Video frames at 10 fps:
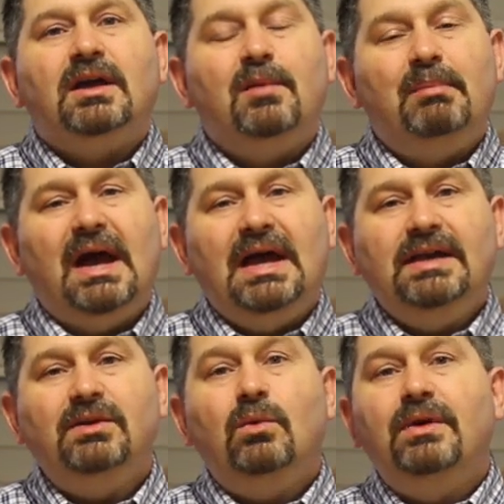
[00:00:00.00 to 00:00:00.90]

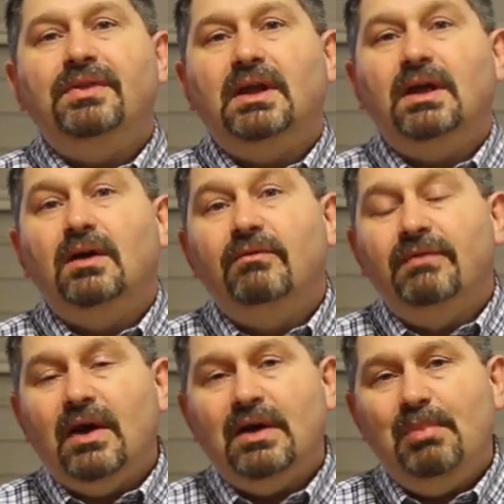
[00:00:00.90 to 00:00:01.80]
combined with a
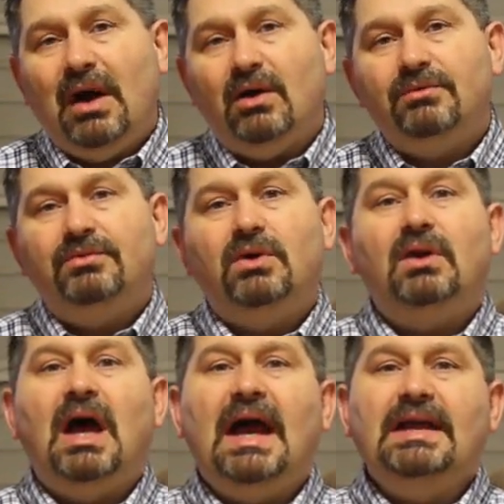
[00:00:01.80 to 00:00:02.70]
very
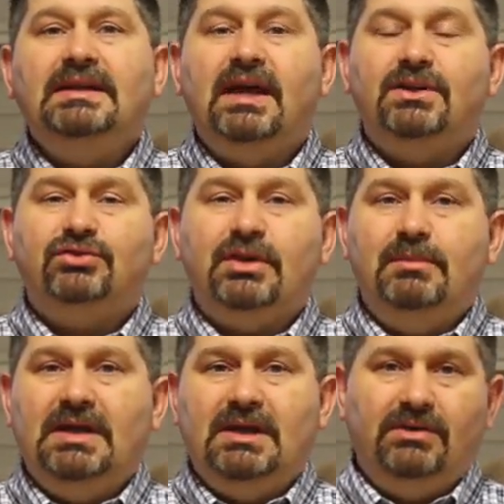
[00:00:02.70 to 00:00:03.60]
powerful hindgut
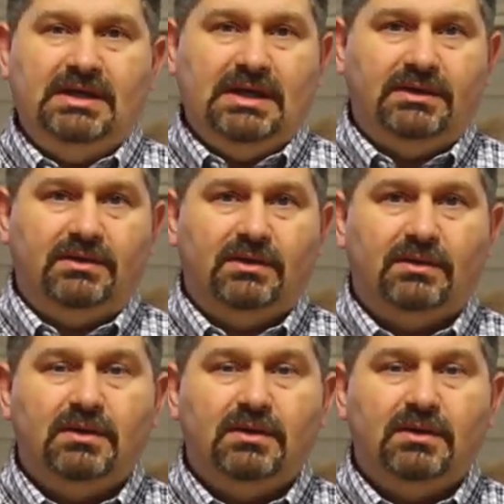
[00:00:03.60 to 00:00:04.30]
treatment ingredient.